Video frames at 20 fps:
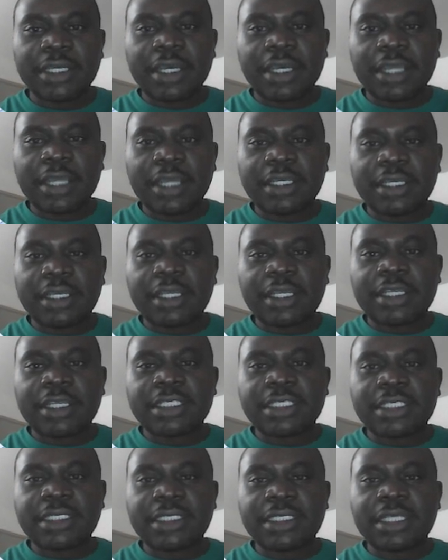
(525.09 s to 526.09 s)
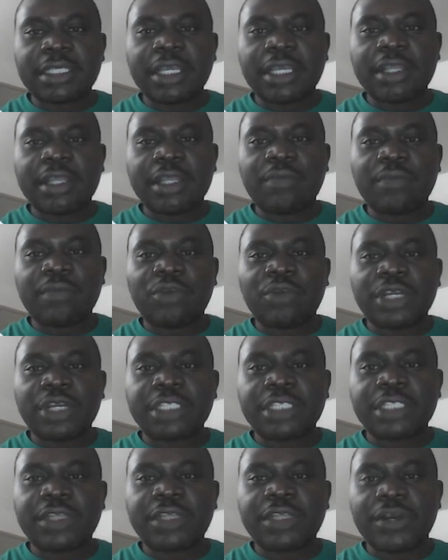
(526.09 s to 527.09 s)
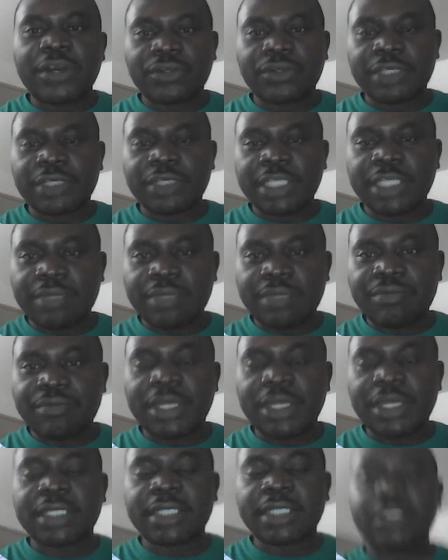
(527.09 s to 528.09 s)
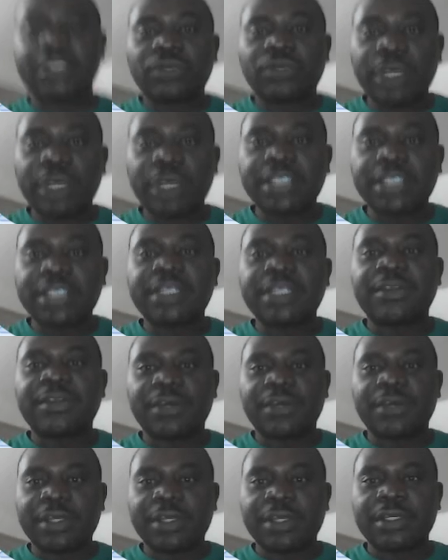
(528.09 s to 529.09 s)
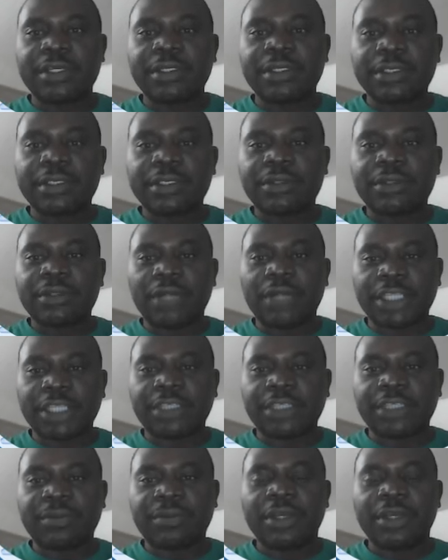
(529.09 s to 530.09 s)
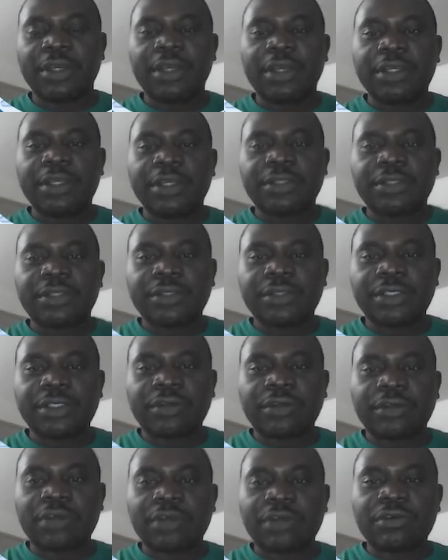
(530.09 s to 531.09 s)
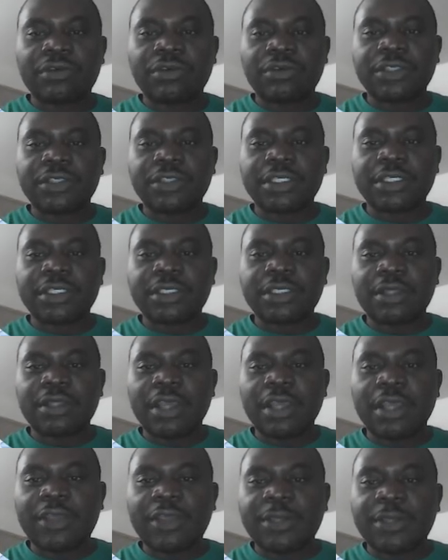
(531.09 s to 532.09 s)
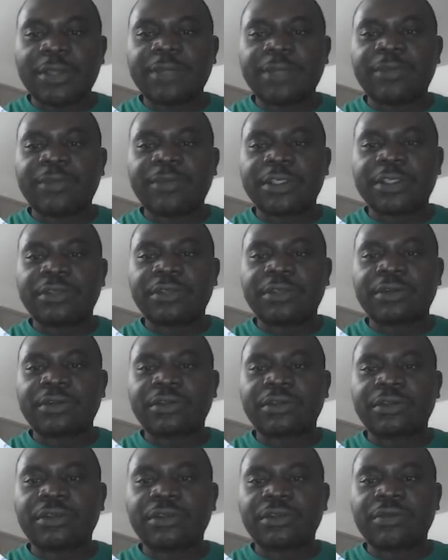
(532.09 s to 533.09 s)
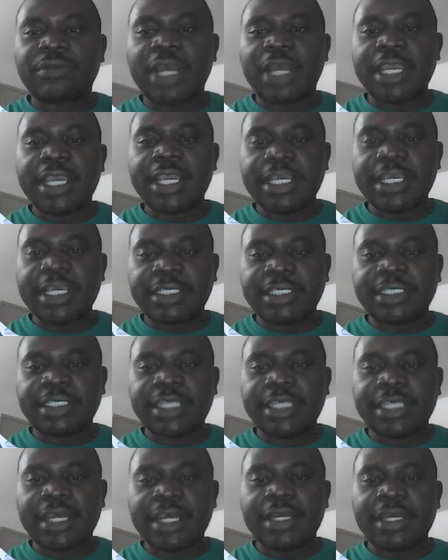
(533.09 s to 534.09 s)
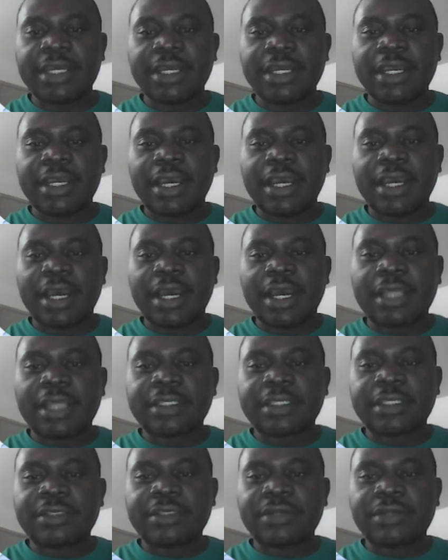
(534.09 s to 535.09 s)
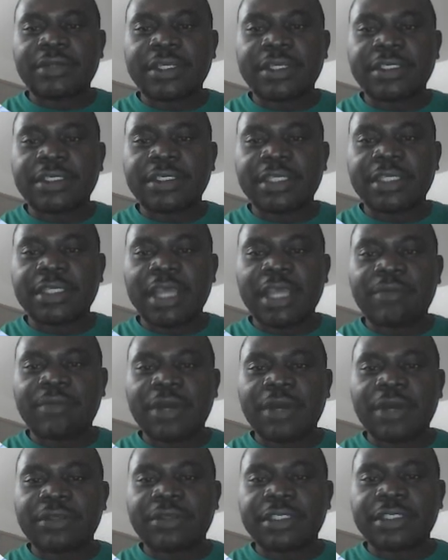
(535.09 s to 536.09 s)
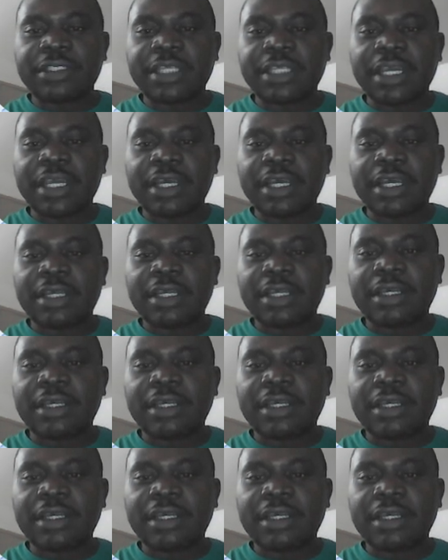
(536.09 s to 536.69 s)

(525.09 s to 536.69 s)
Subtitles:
And then there's the Monash Graduate Impact 2030 Scholarship. So this one closes 31st October each year, and you can see the amount there.